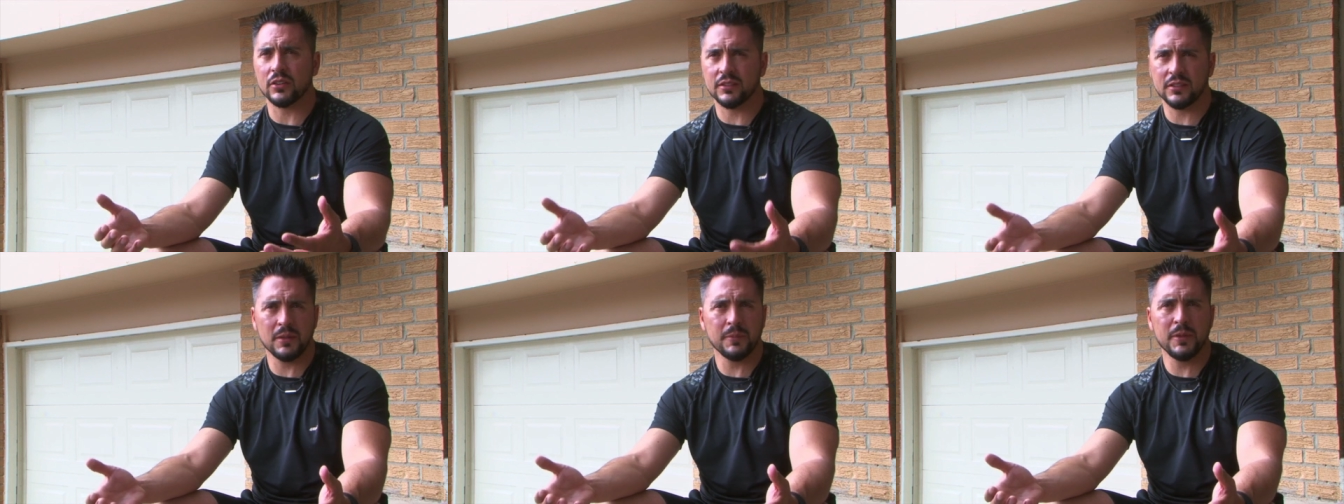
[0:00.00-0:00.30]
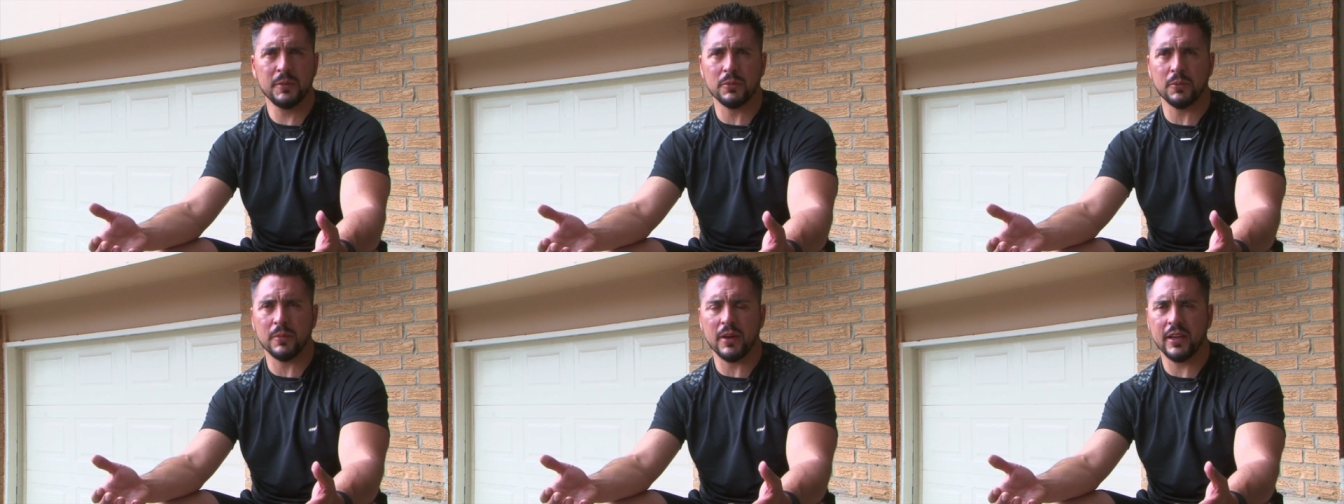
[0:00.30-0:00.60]
Some
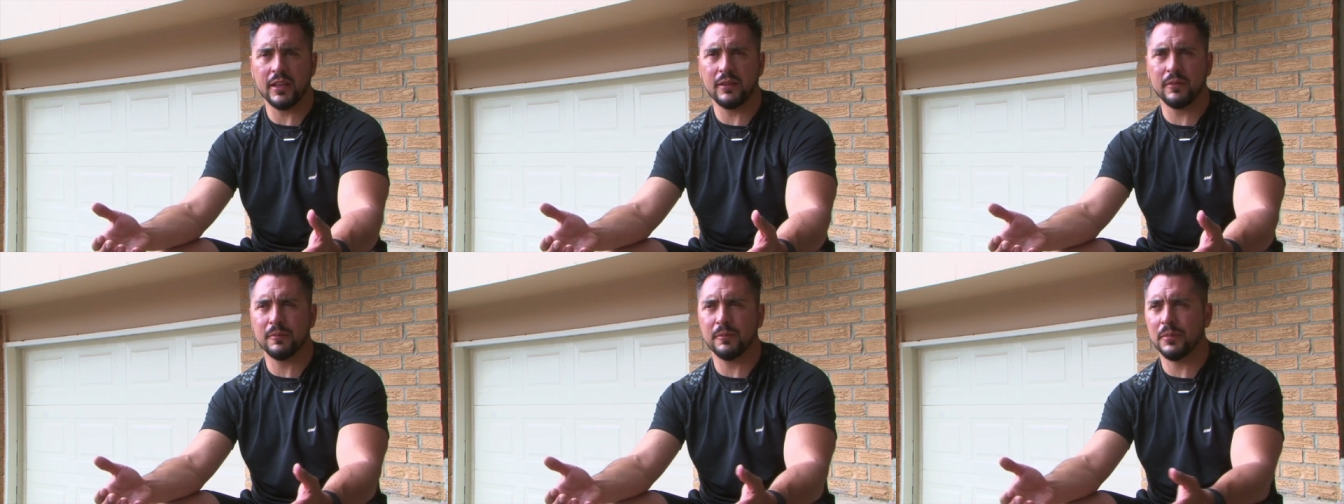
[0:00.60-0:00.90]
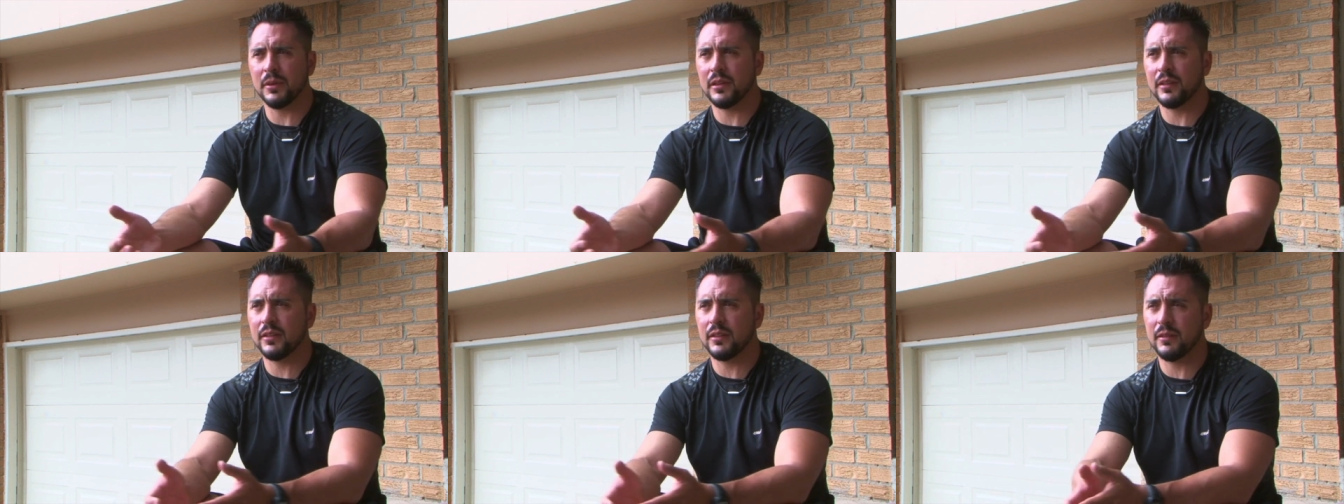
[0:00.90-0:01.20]
people might,
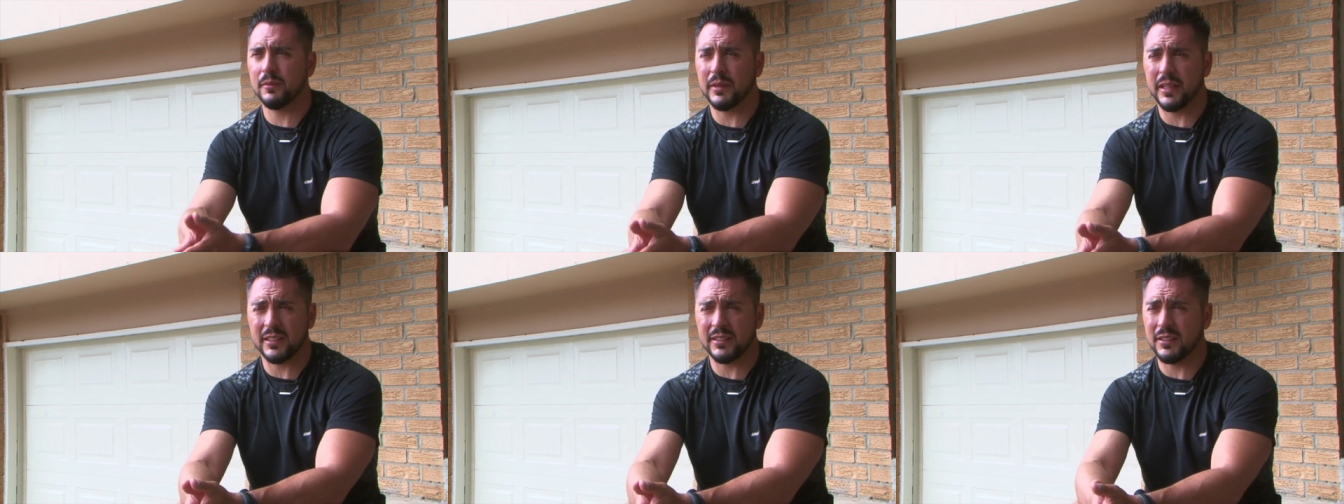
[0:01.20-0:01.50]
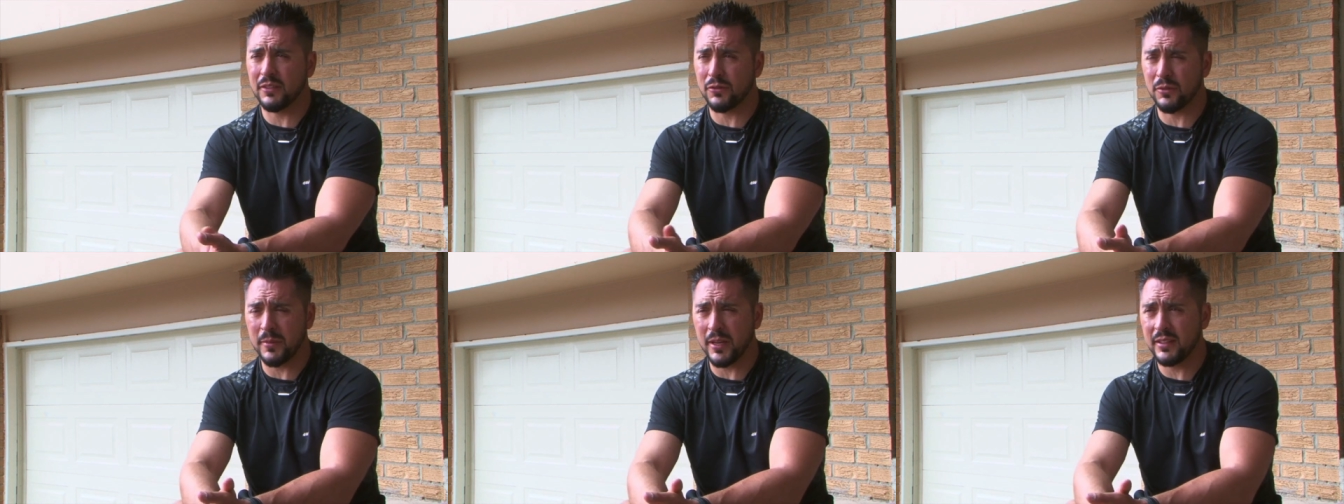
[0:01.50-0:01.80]
but like I
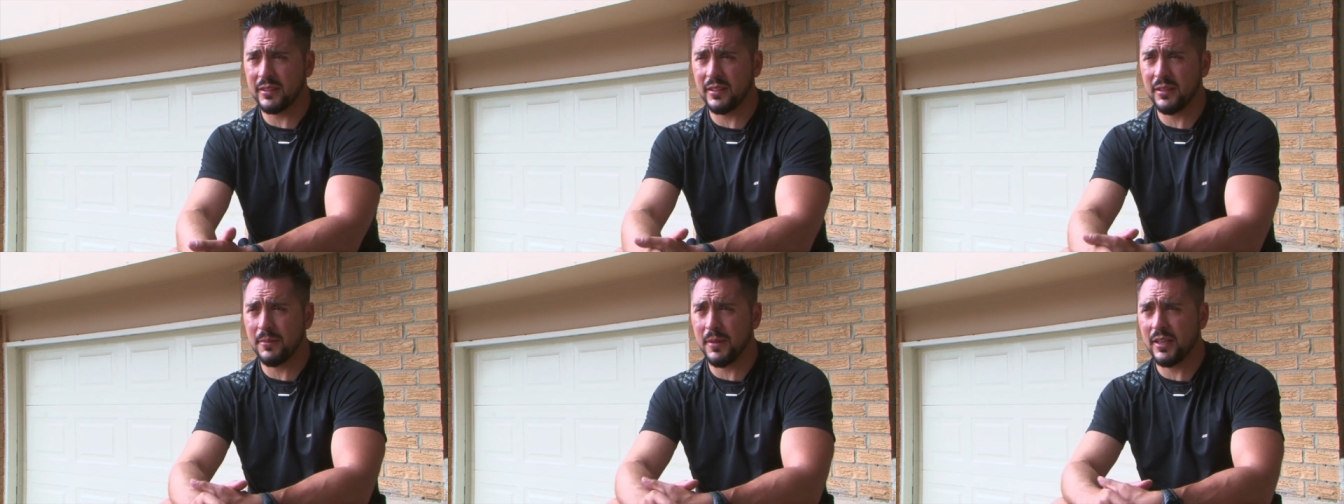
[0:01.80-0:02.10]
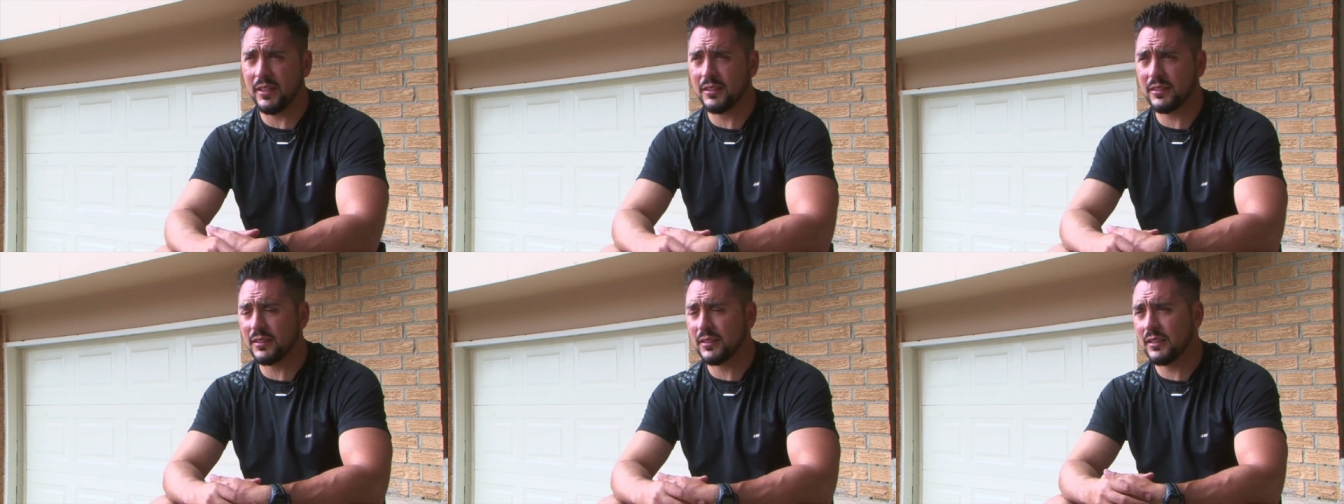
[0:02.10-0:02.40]
said, for my
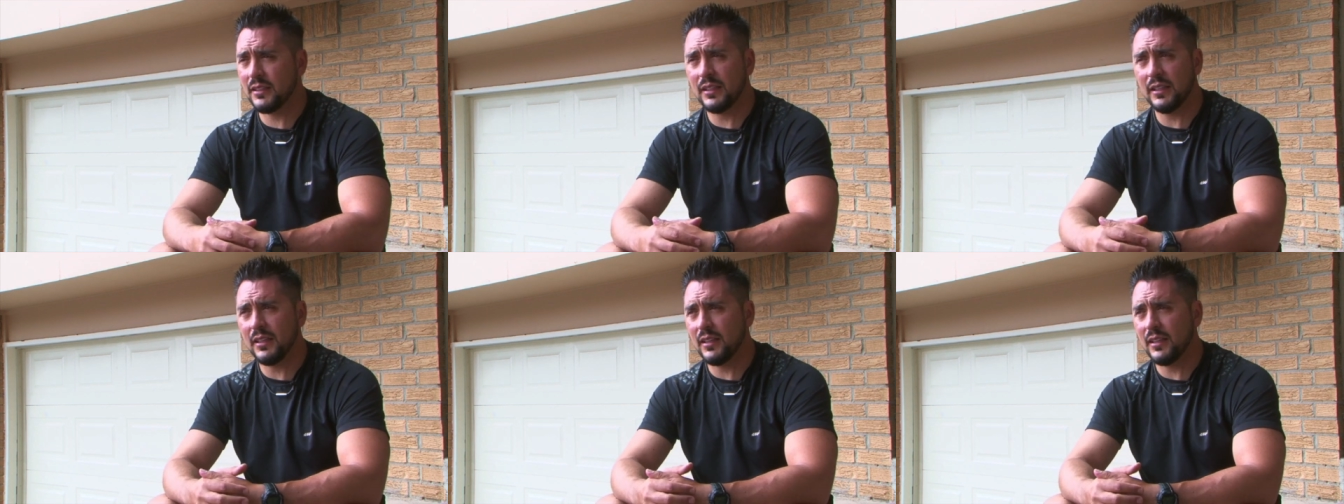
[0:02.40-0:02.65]
teammates,